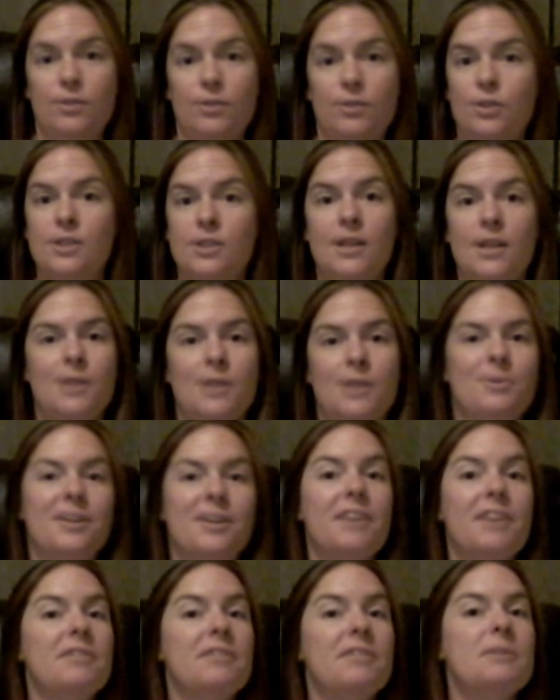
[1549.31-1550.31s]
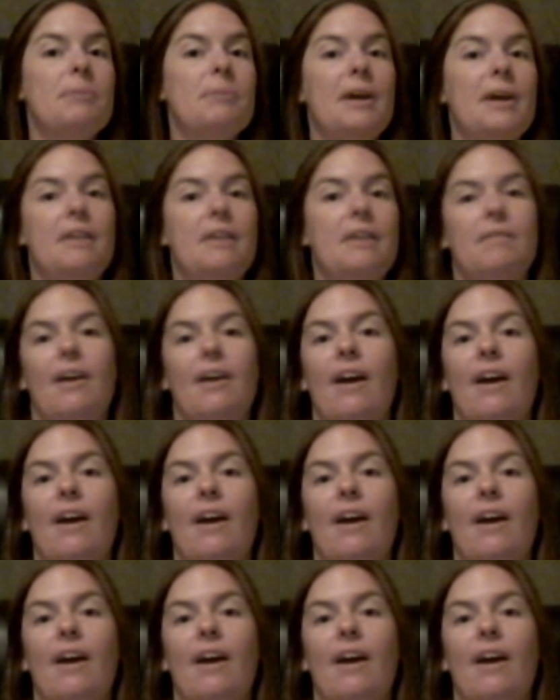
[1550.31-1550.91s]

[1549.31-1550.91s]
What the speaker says: If you decide you want to give it to me,